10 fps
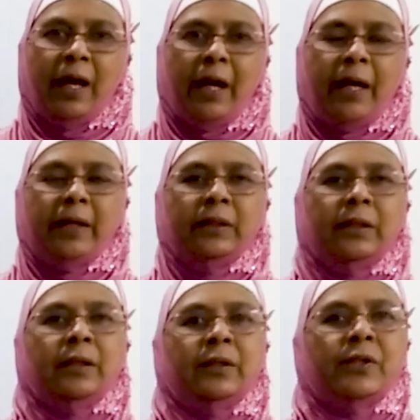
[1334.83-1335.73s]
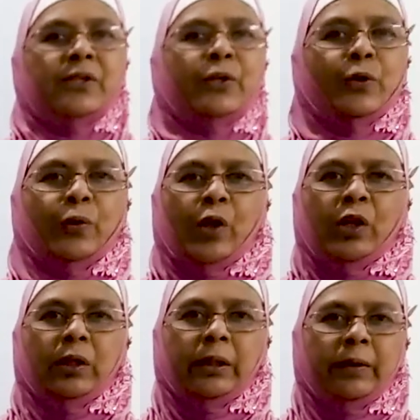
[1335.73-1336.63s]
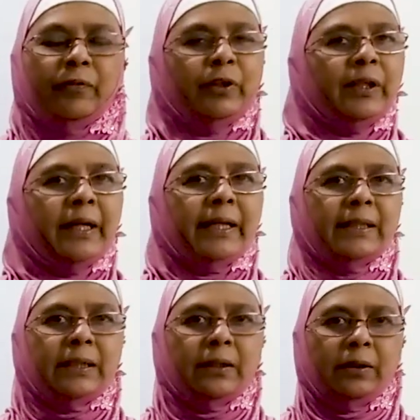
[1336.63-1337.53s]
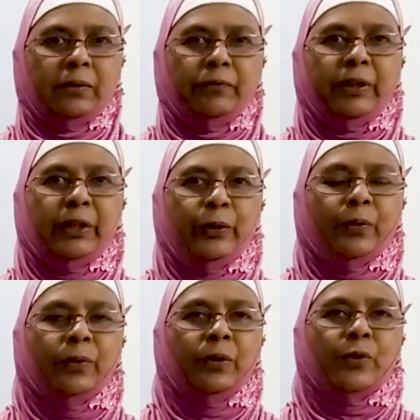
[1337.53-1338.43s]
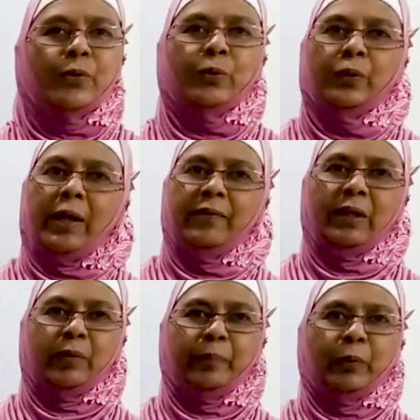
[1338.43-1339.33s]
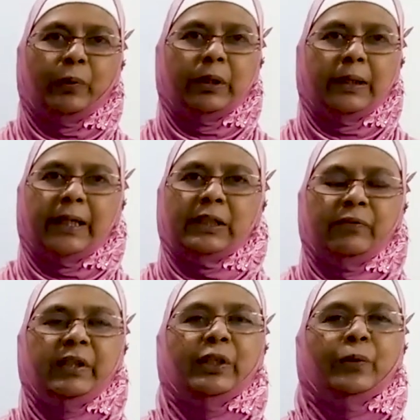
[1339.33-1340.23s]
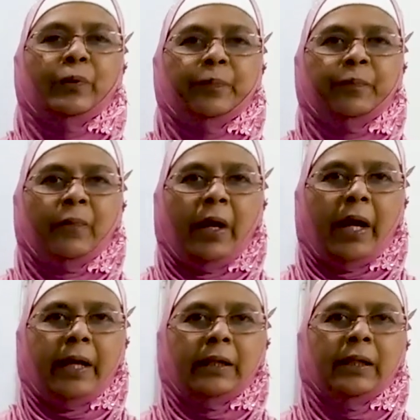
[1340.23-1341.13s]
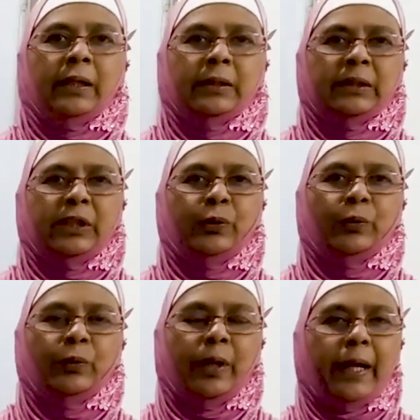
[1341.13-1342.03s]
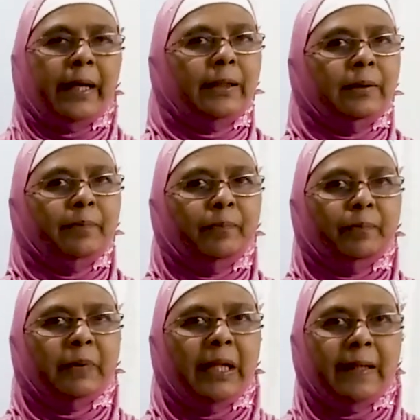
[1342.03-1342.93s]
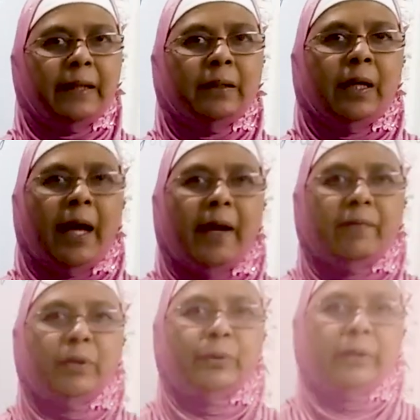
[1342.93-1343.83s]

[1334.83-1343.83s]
and see you all for the next video. Soon I will upload the next video and see you and till then have a good